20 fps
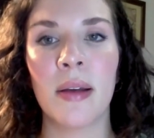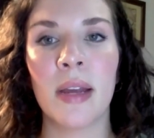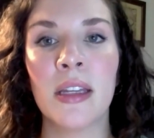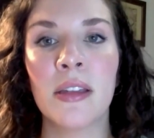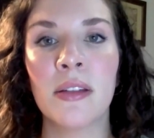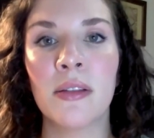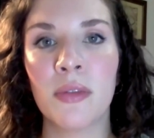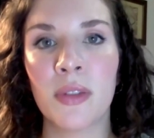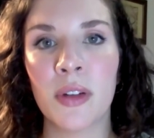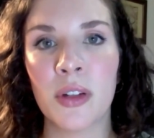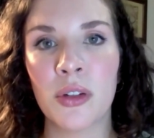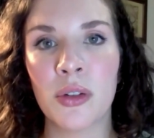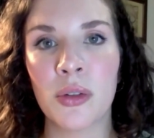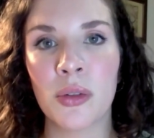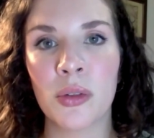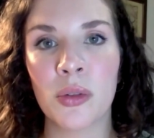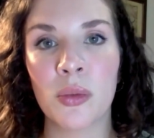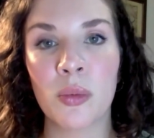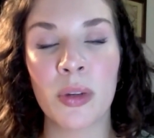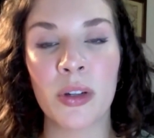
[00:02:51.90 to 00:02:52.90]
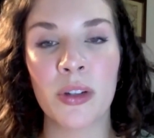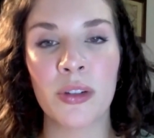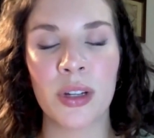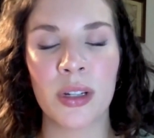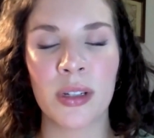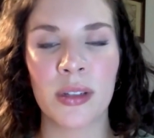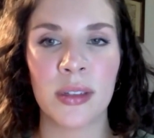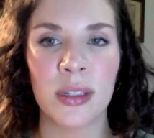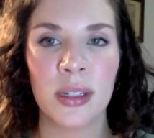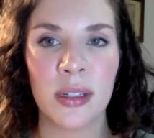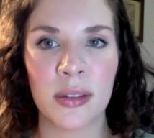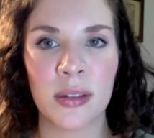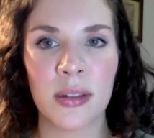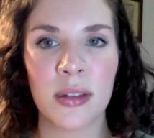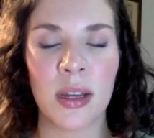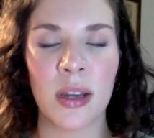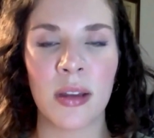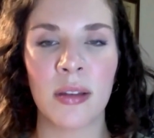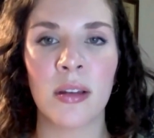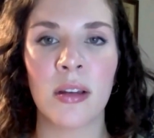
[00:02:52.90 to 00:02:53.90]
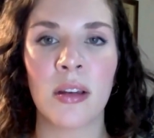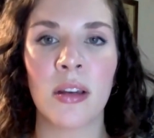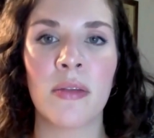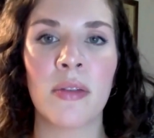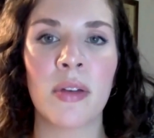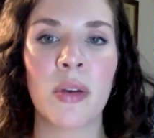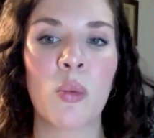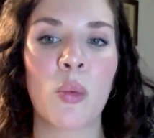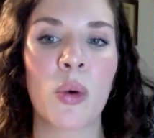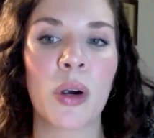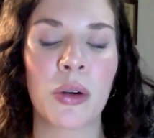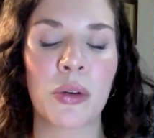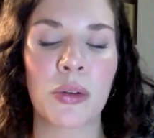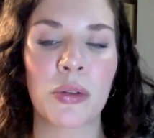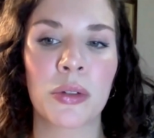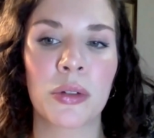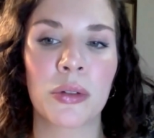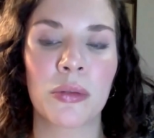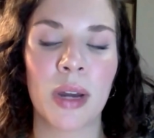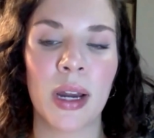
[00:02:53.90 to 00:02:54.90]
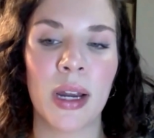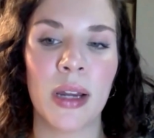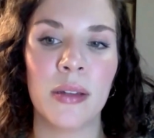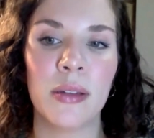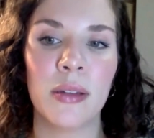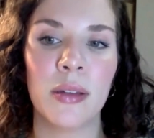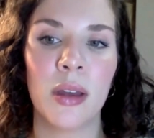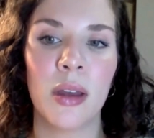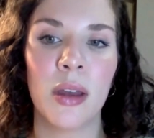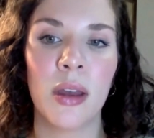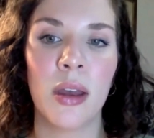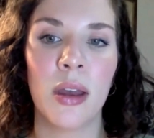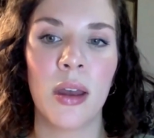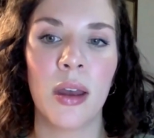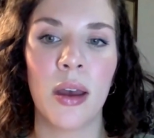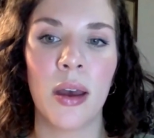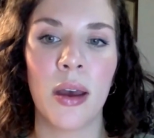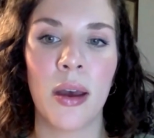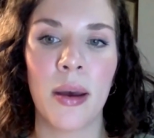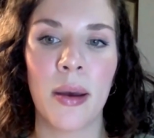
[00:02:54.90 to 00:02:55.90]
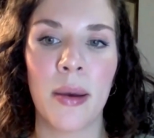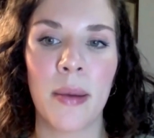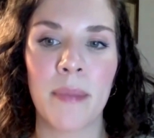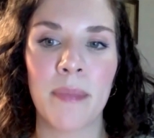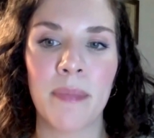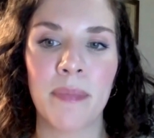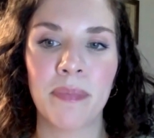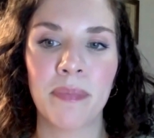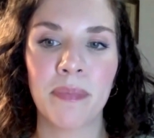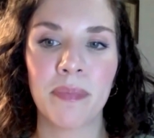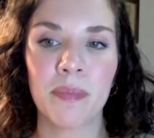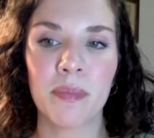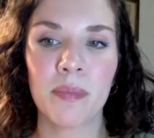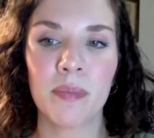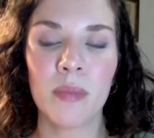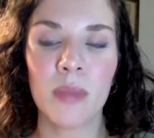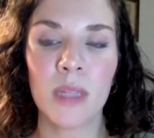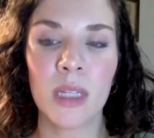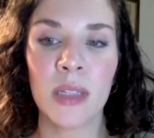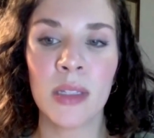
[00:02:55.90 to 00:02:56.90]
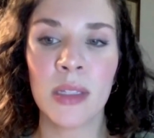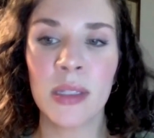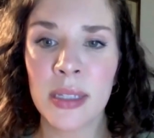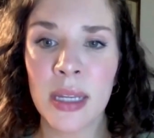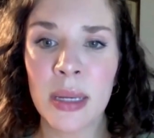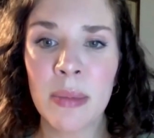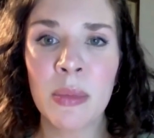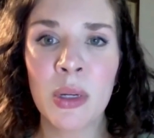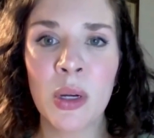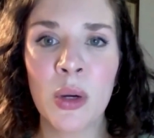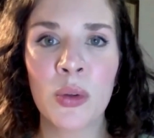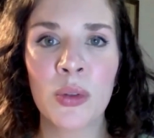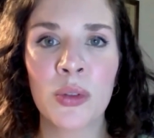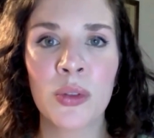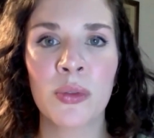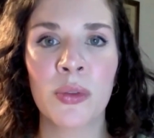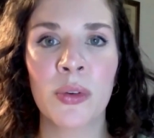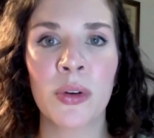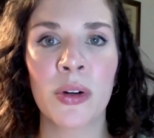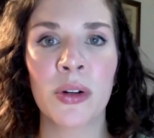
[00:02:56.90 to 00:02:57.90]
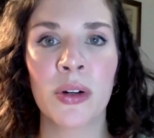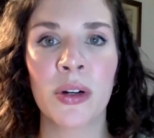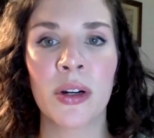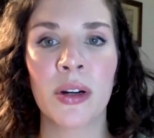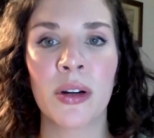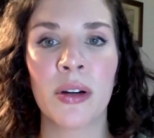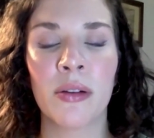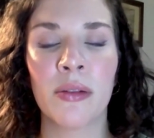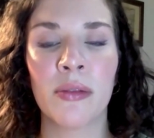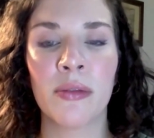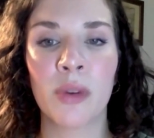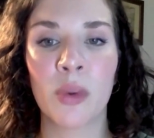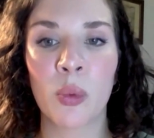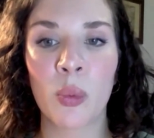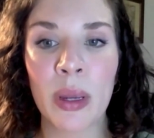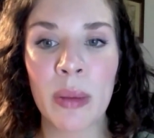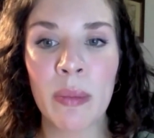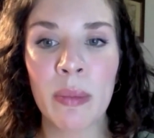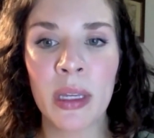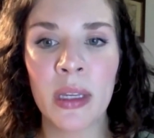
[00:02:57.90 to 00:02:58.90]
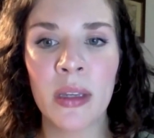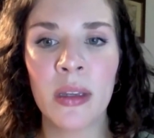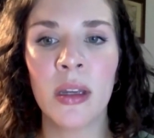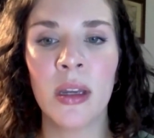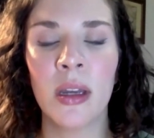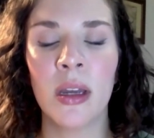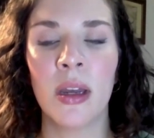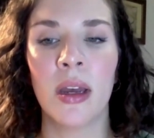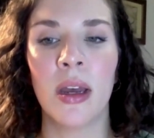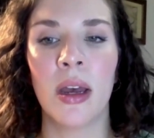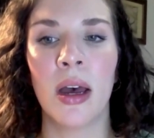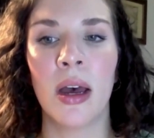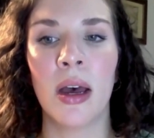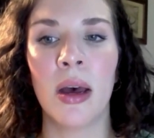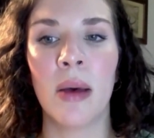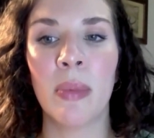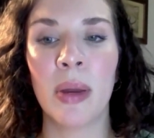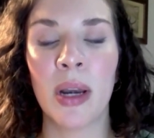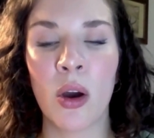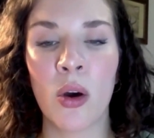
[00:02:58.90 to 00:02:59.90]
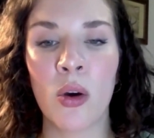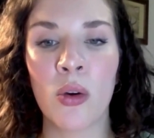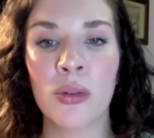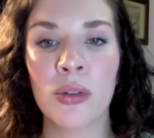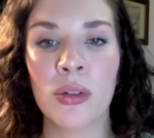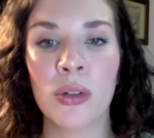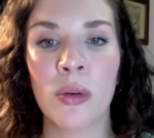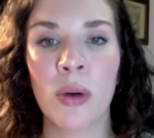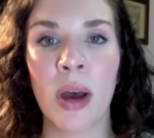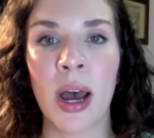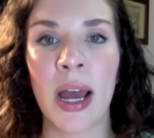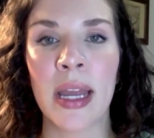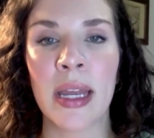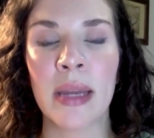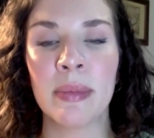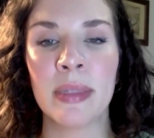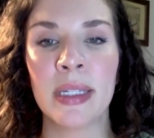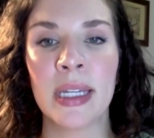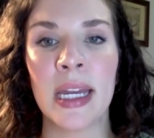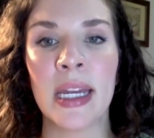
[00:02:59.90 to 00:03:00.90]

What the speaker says: individuals which exist in the living world, right? The same goes for women, but also I am